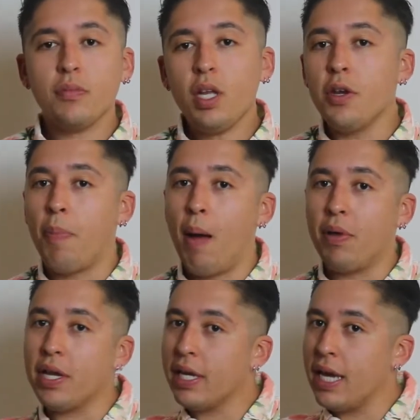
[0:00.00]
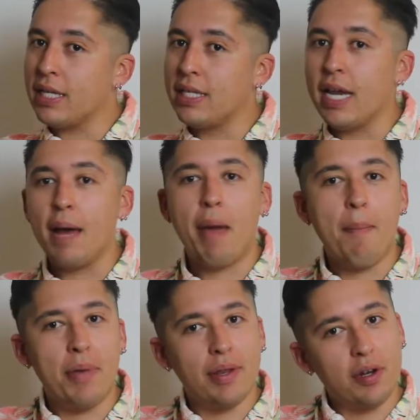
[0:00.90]
you're probably going to guess it. I might
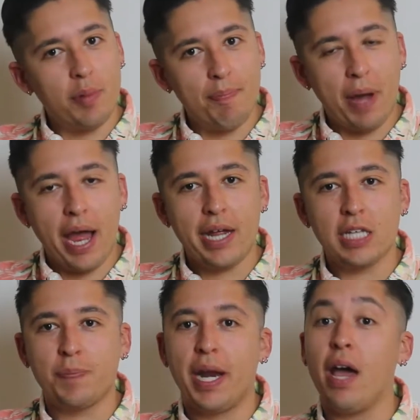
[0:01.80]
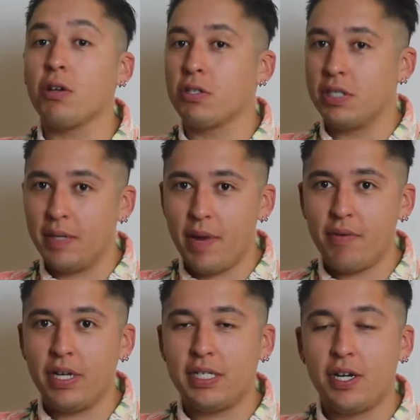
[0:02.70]
be a little bit biased, but I also did my
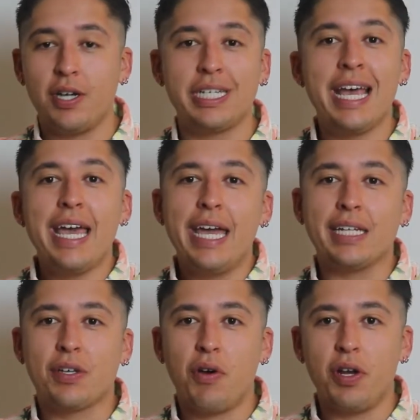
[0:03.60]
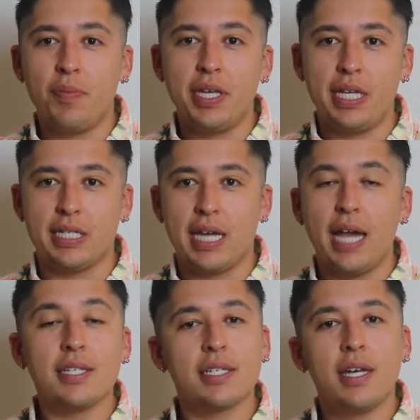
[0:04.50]
research. It's going to be these
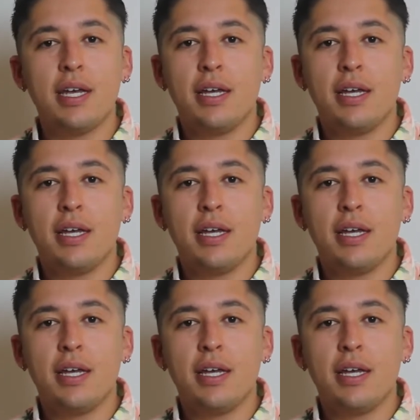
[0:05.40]
guys.